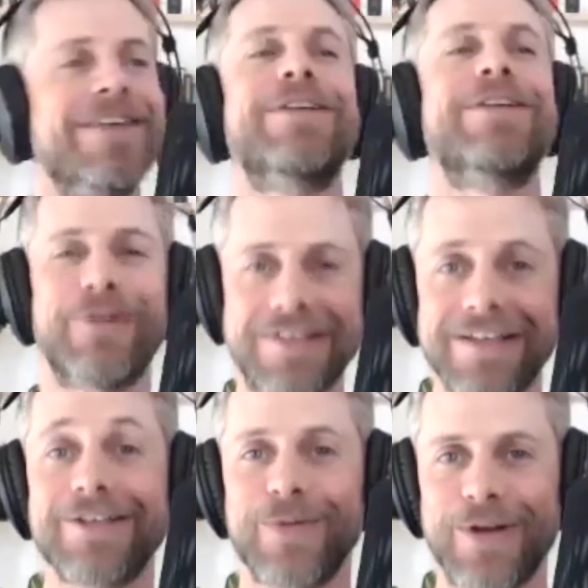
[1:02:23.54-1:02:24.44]
if we did a
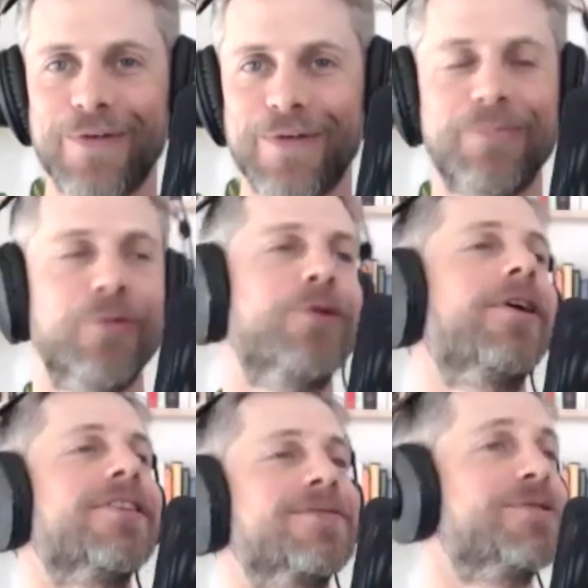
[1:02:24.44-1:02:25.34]
24-hour
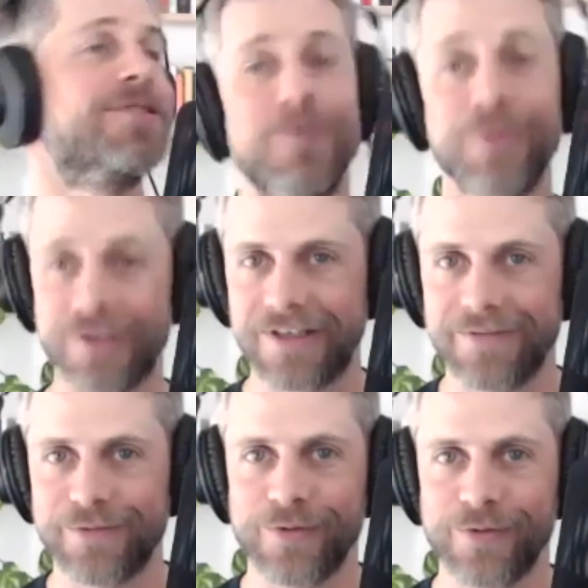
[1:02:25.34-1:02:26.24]
broadcast, we still wouldn't
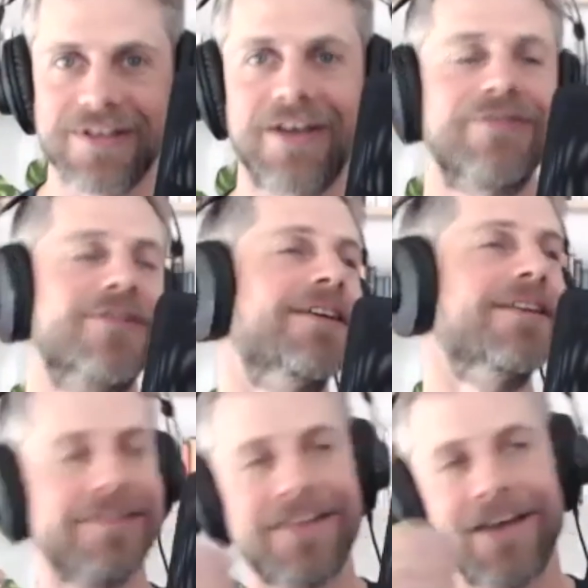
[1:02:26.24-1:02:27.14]
cover all the stuff that we